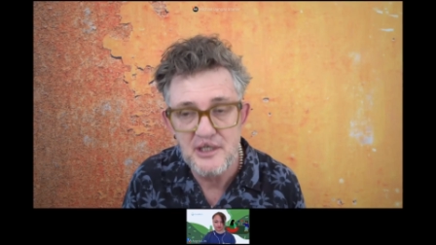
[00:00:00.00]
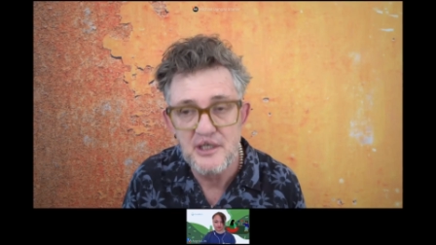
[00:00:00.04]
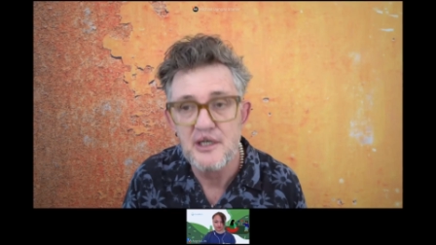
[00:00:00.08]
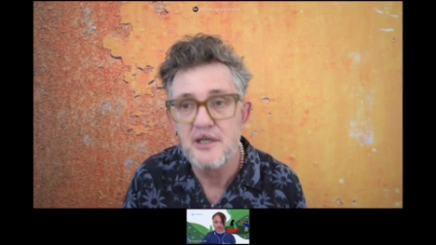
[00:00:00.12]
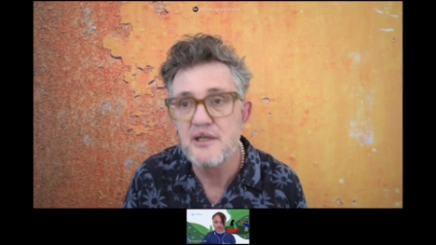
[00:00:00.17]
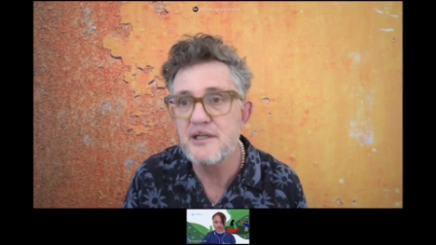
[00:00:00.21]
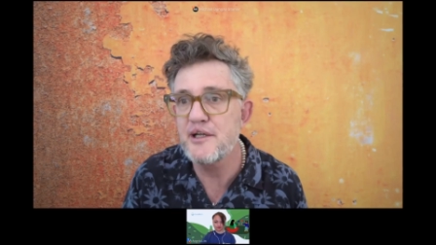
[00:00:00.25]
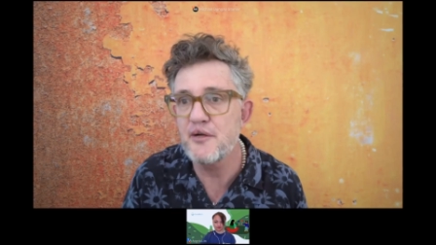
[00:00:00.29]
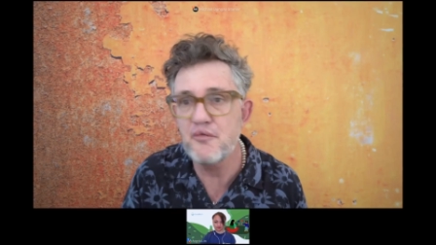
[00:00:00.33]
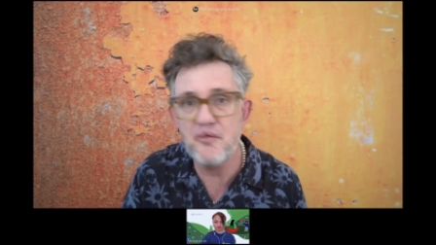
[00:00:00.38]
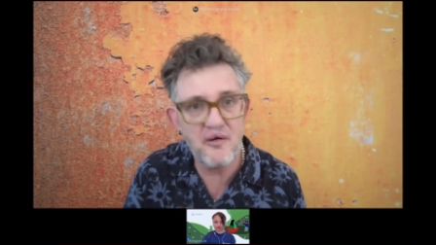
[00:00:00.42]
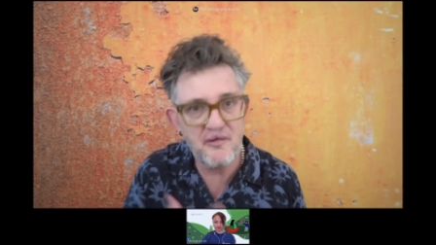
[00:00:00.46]

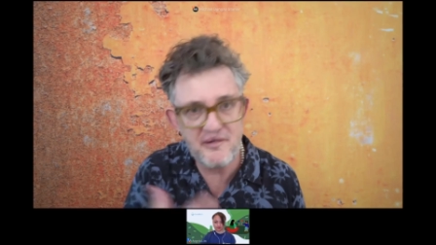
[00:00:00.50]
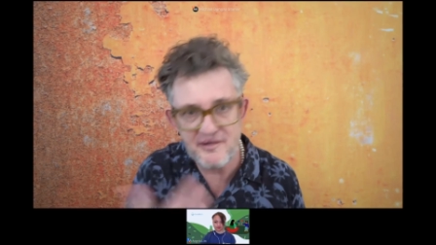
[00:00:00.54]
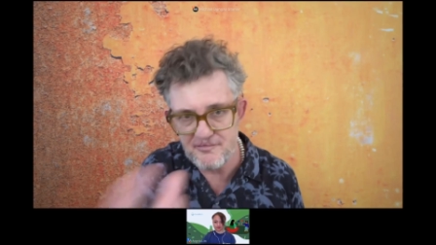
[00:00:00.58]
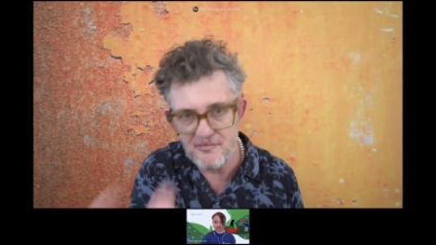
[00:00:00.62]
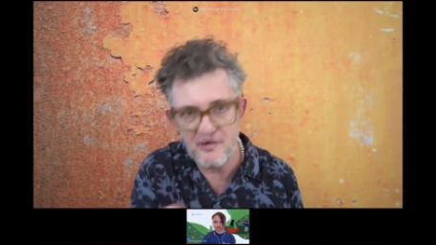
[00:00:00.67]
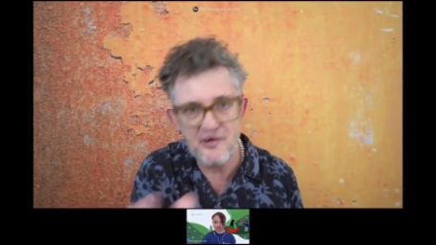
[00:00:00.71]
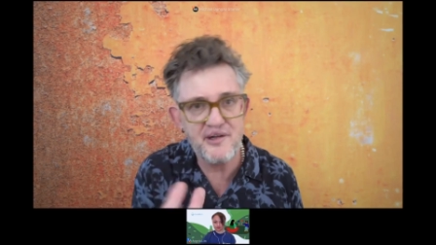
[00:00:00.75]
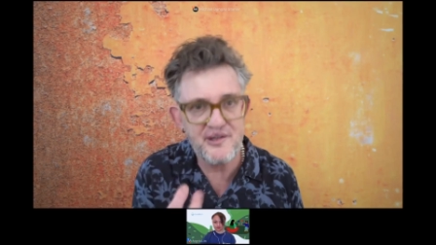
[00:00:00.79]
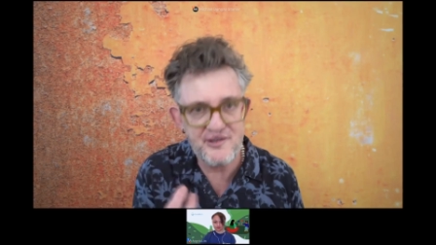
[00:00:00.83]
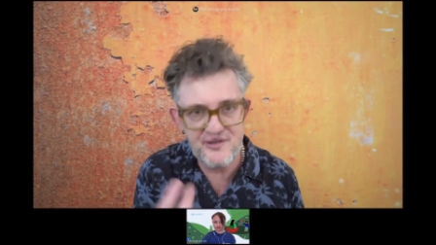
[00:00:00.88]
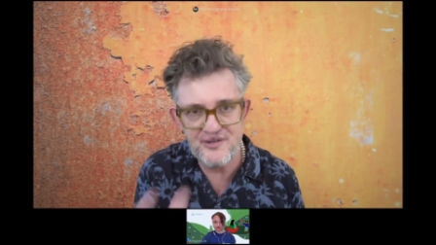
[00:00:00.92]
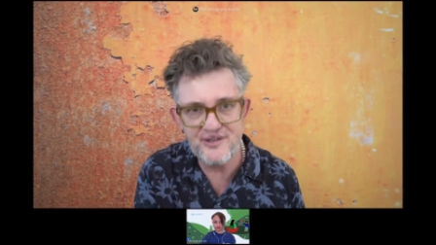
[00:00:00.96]
So what was
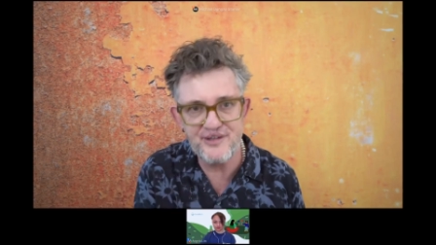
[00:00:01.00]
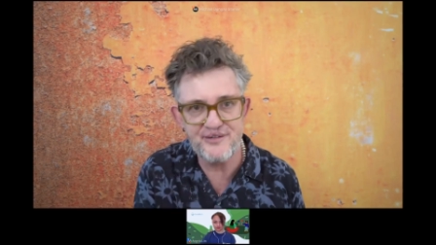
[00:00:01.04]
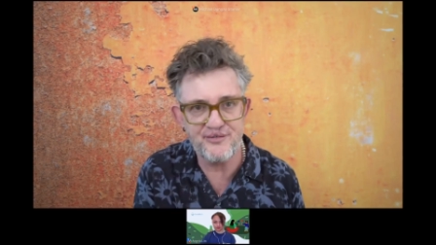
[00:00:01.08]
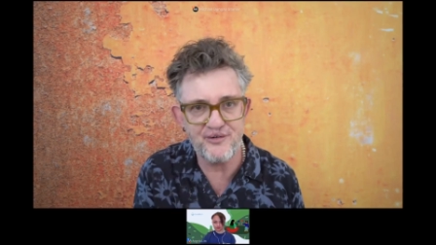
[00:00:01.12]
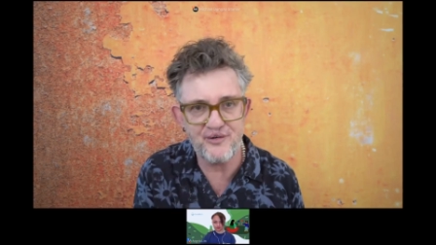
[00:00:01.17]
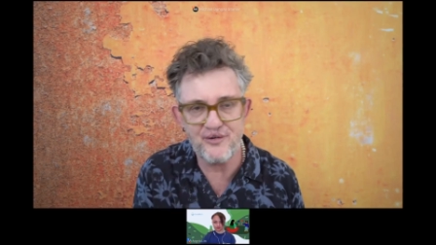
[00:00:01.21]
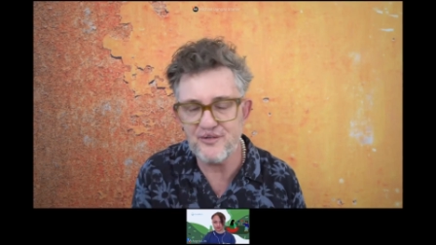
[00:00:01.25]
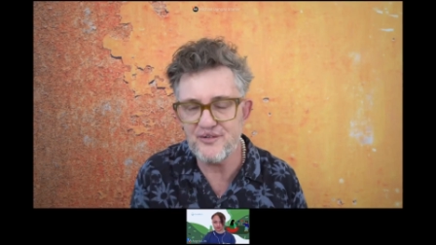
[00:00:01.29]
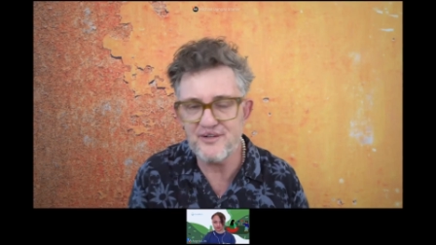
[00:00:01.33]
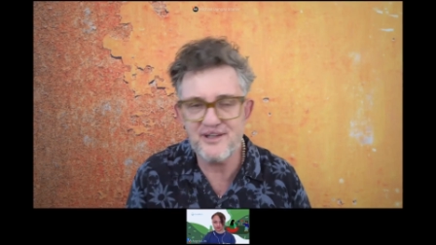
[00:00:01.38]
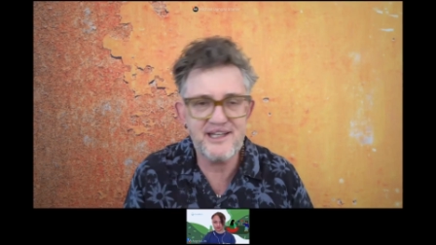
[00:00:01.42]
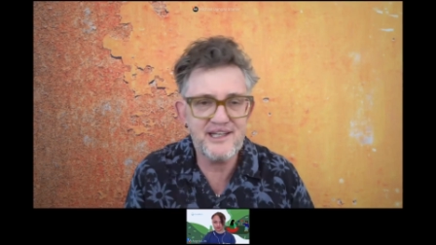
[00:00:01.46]
most
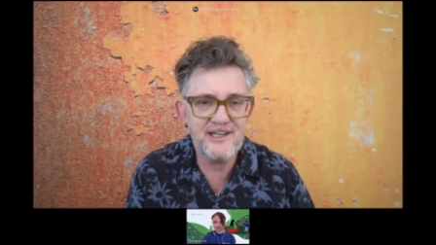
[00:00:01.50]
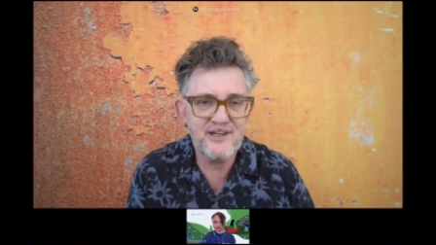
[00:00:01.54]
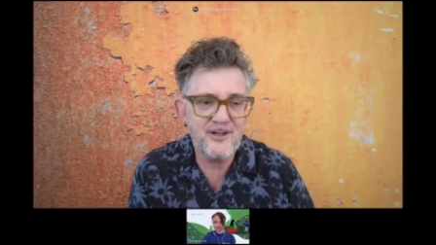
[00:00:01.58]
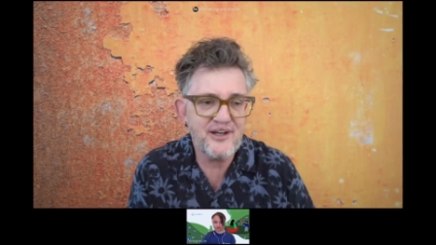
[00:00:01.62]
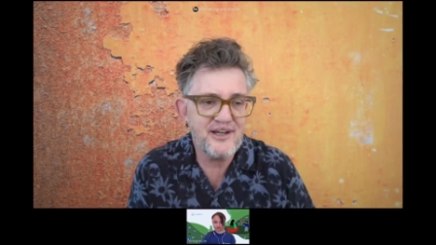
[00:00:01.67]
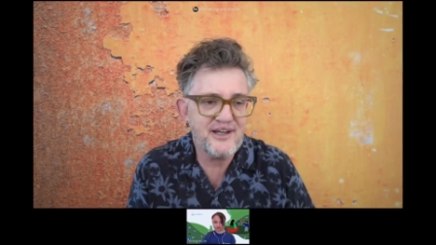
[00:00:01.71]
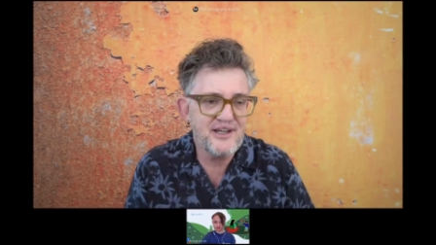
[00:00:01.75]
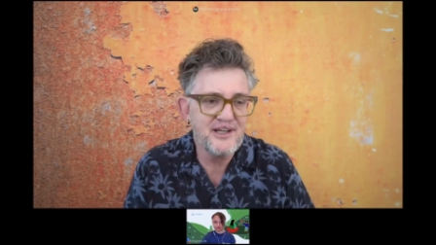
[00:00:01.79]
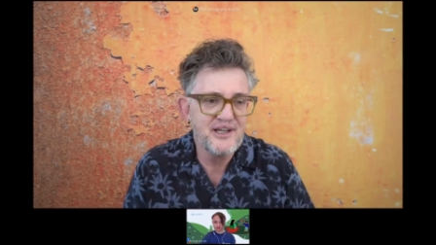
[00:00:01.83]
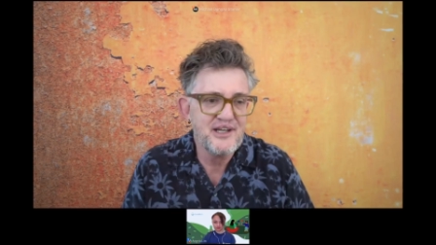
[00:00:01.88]
useful? It's like